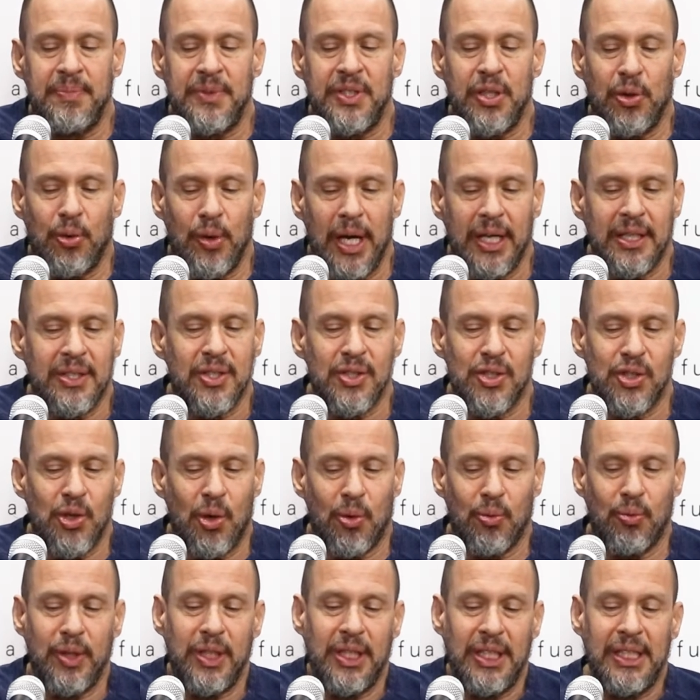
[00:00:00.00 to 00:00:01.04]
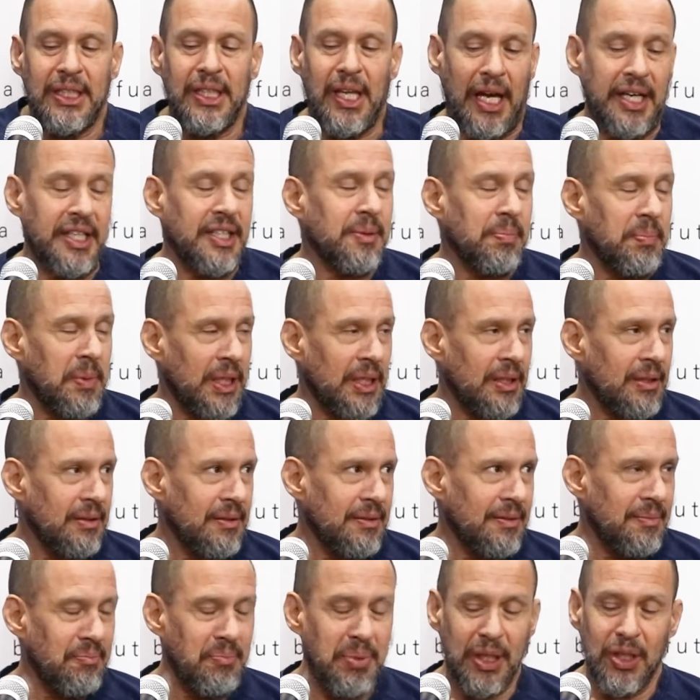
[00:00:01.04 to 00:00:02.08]
directors don't really like me
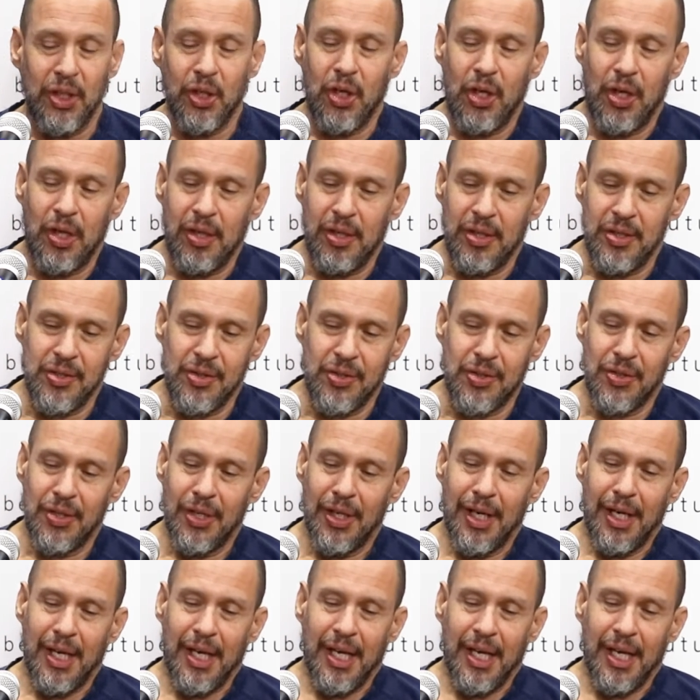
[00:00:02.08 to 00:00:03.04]
because